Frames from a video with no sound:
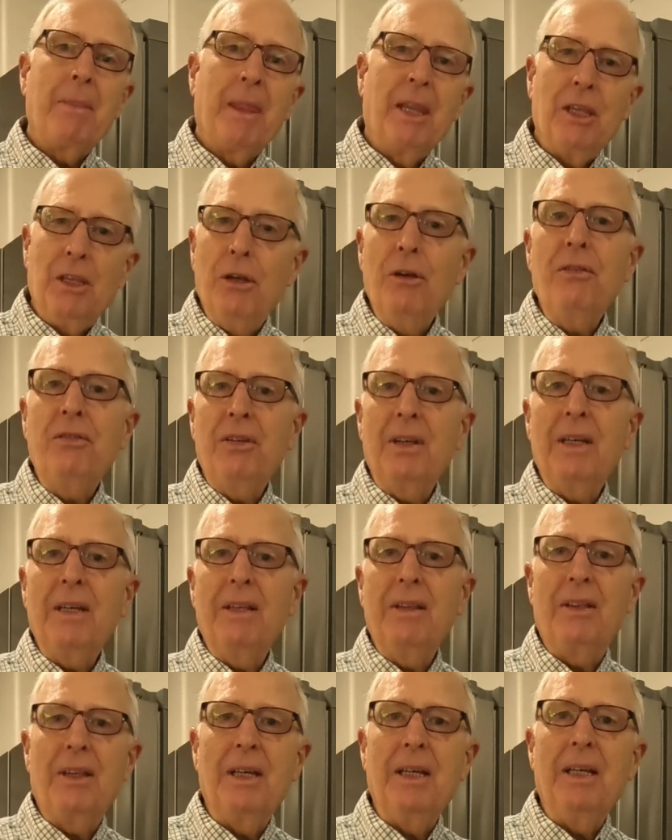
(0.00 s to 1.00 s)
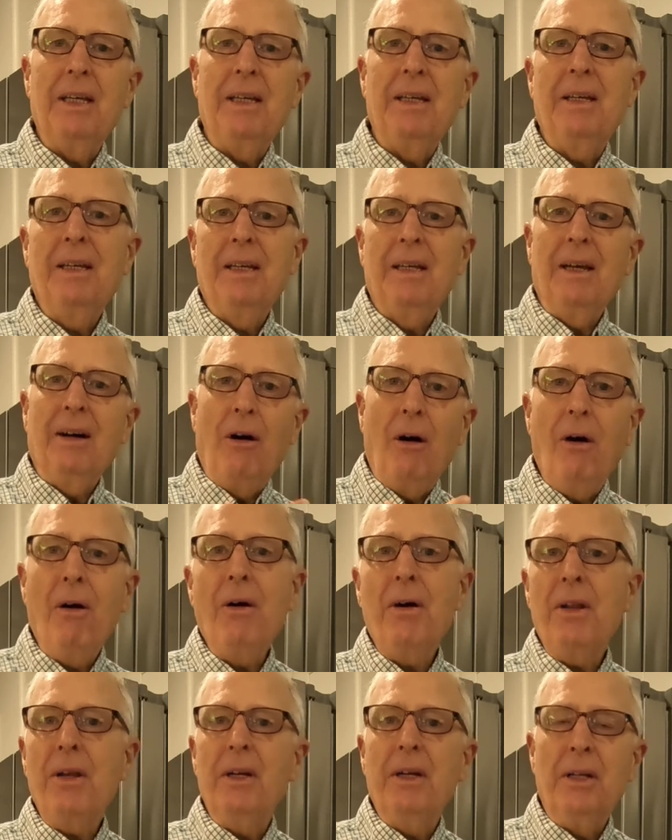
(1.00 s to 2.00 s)
using the
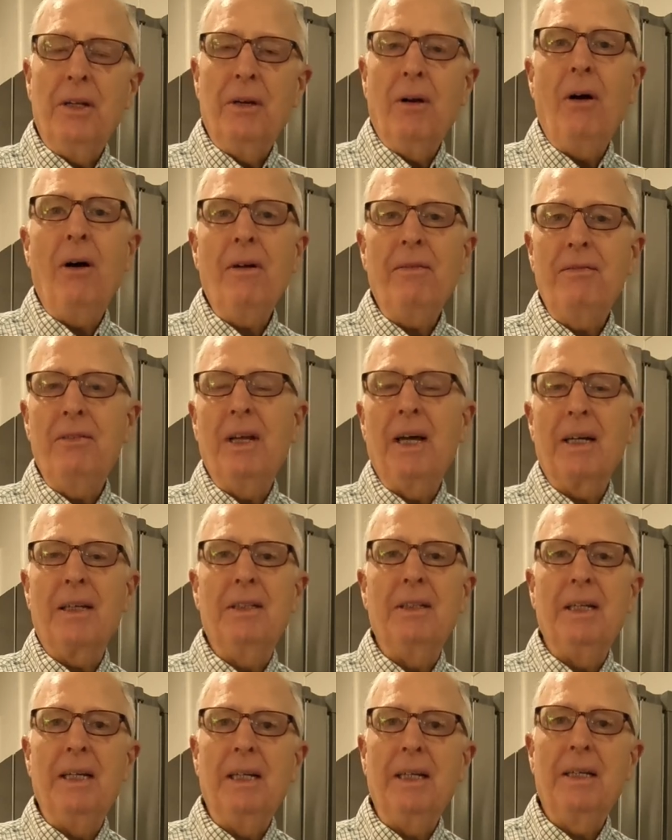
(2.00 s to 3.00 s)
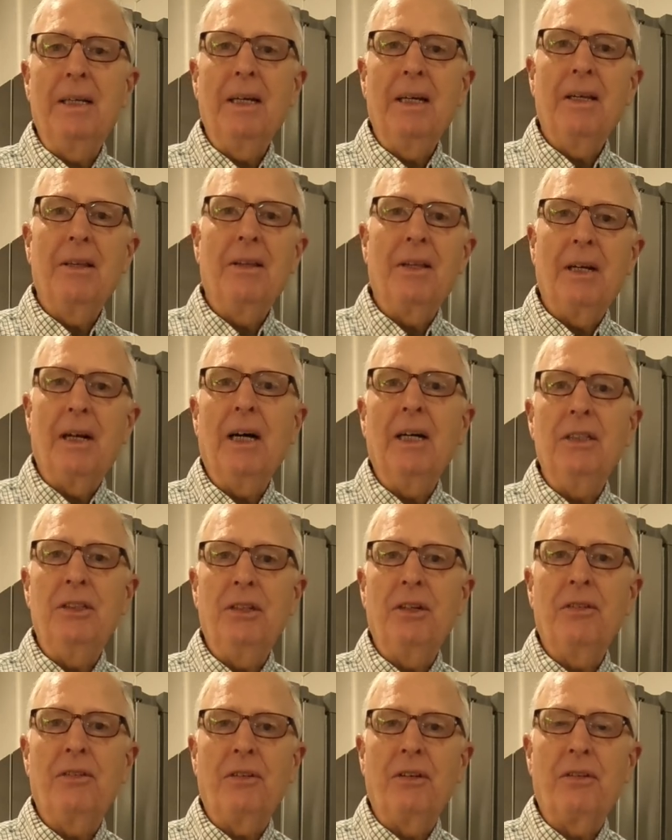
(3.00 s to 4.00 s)
on and off technique that I
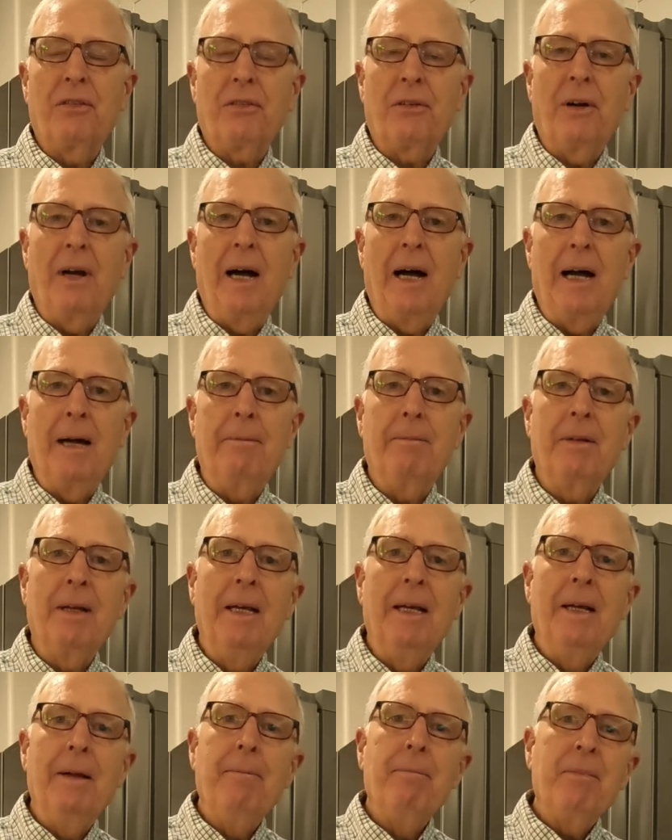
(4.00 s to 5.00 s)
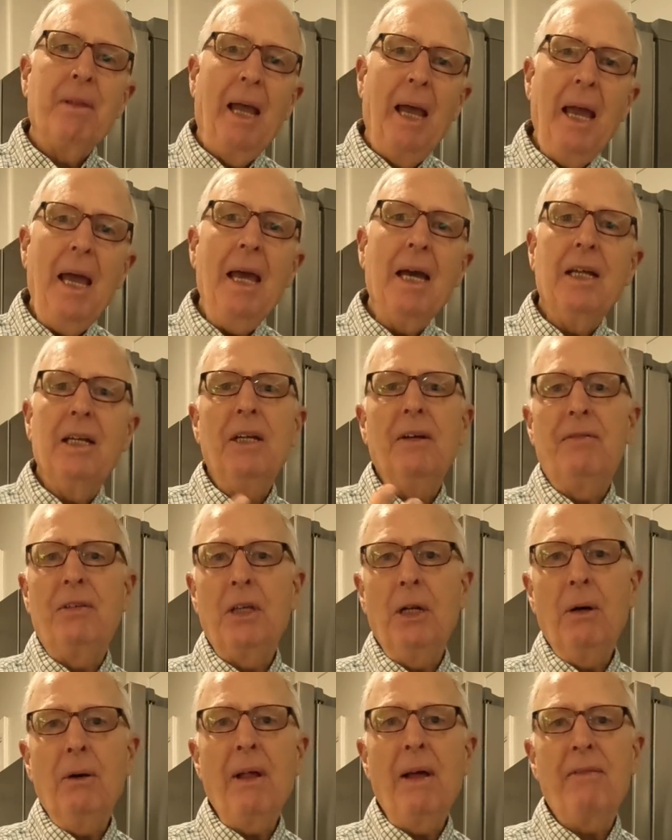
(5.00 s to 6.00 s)
just described. And if
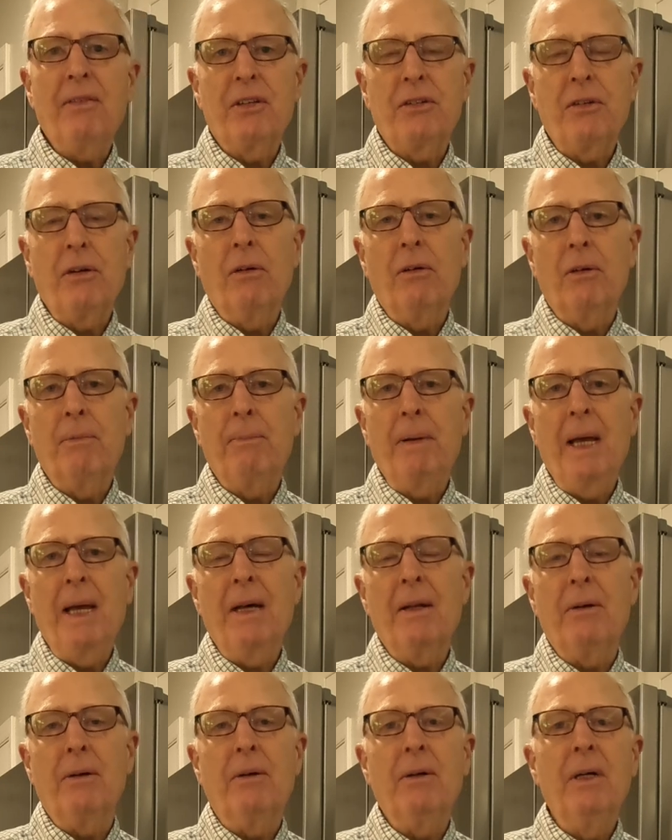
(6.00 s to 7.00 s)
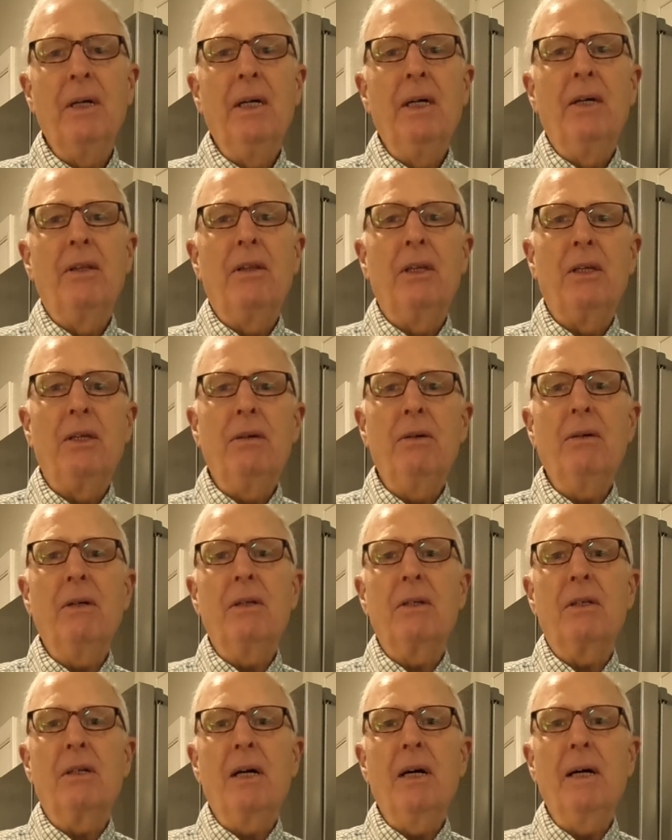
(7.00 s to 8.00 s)
you don't have a solar panel, the
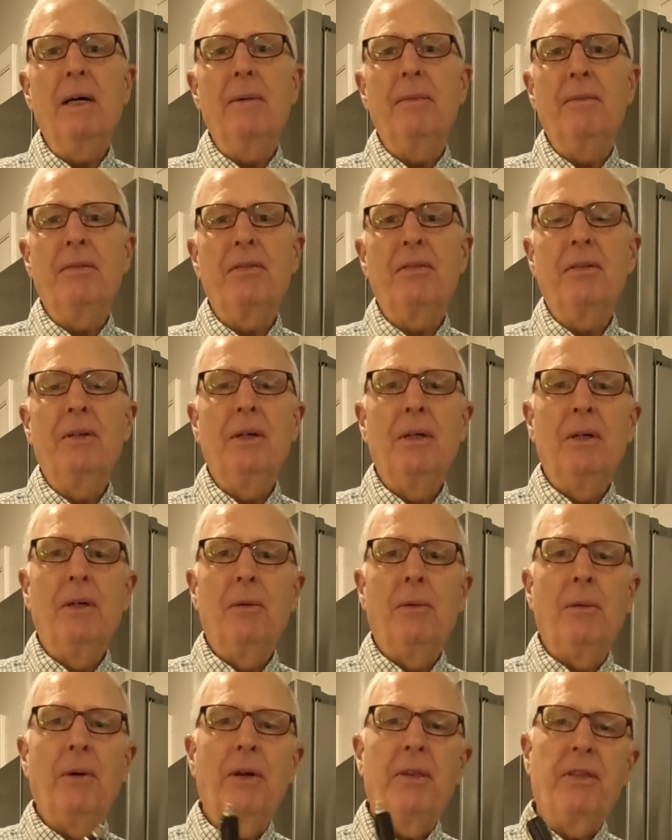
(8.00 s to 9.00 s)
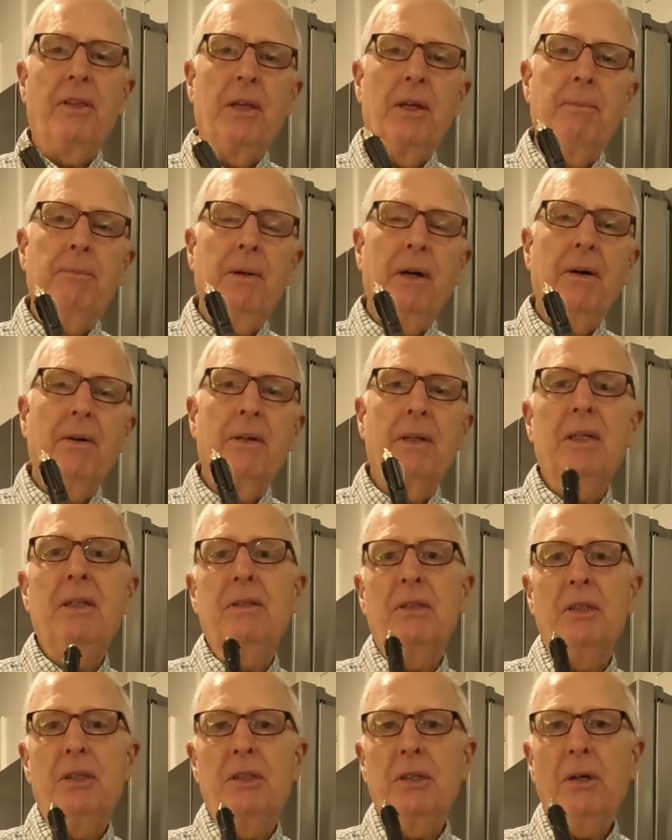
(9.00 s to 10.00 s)
unit comes with the
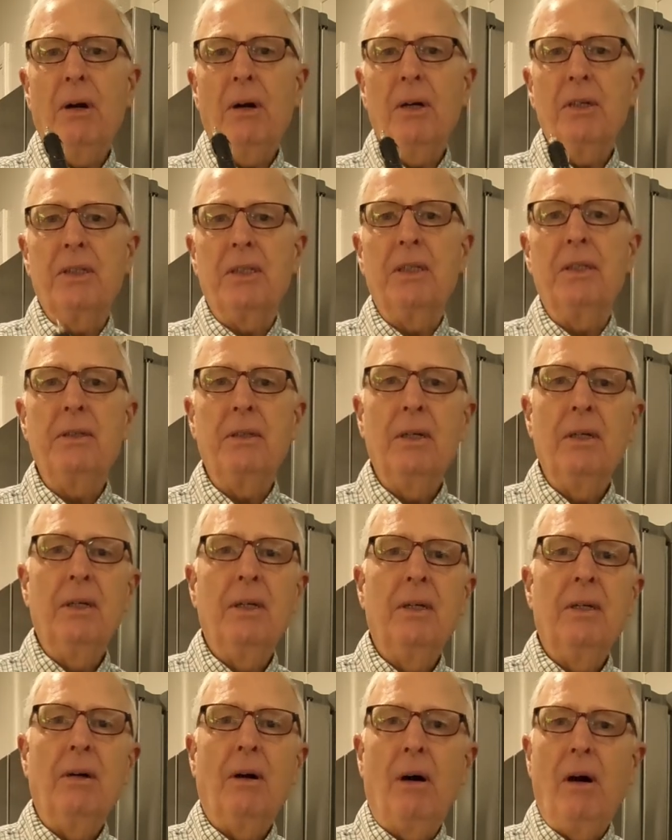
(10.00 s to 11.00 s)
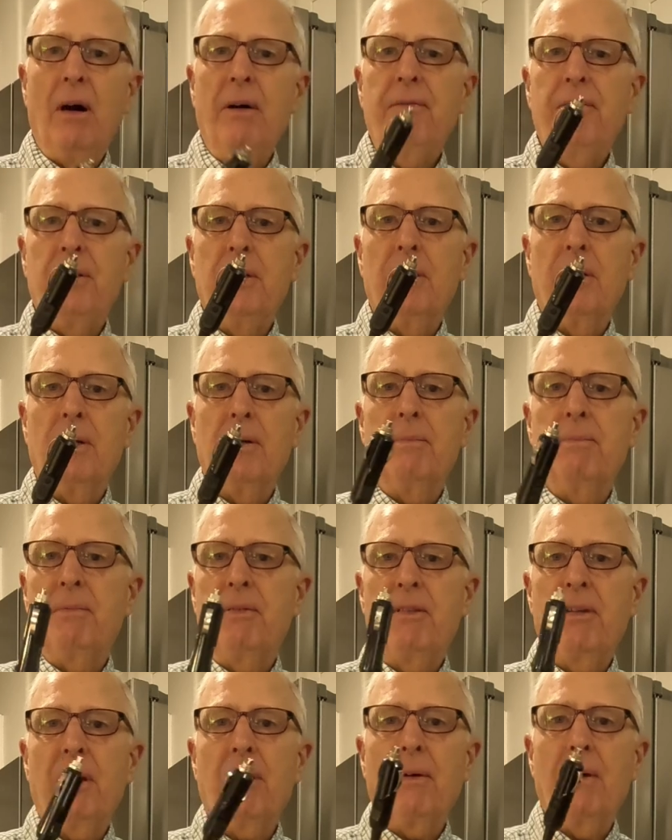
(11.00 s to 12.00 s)
ability to charge it off your
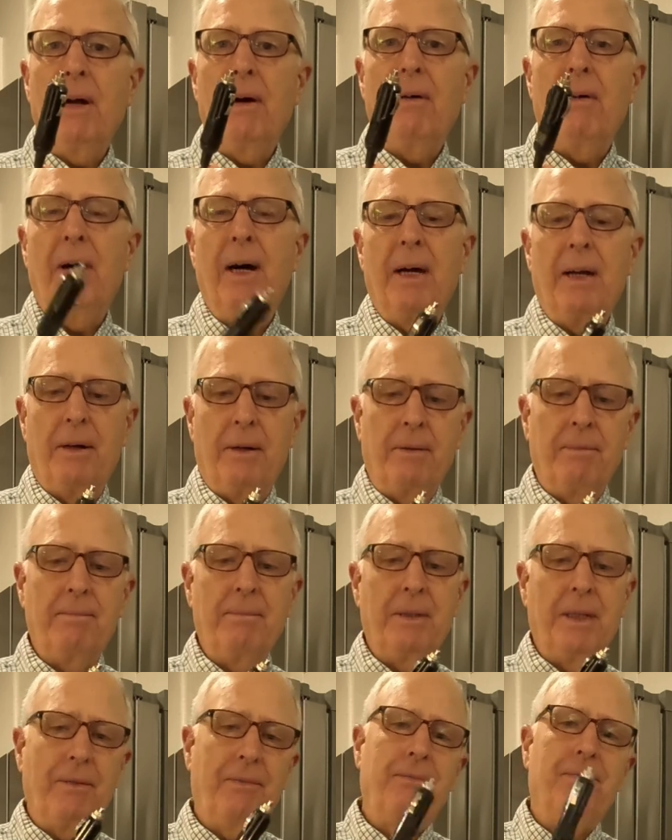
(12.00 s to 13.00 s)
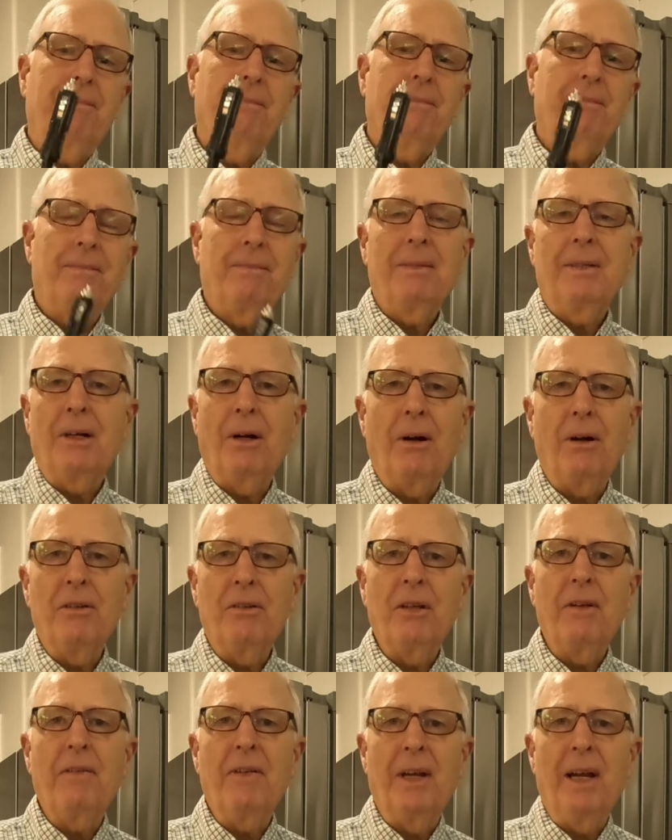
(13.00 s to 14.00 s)
cigarette lighter, if
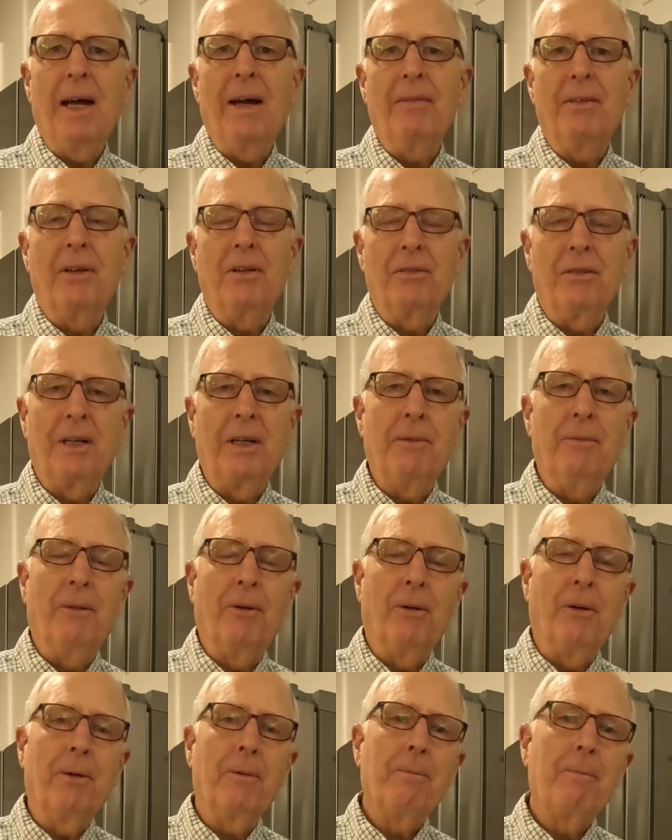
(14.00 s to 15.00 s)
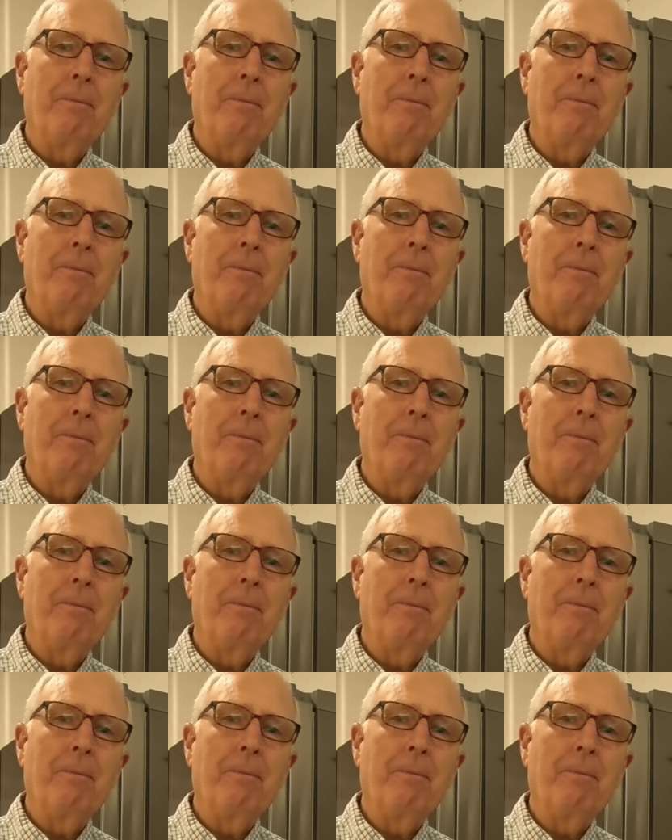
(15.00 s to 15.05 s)
cars even have those anymore.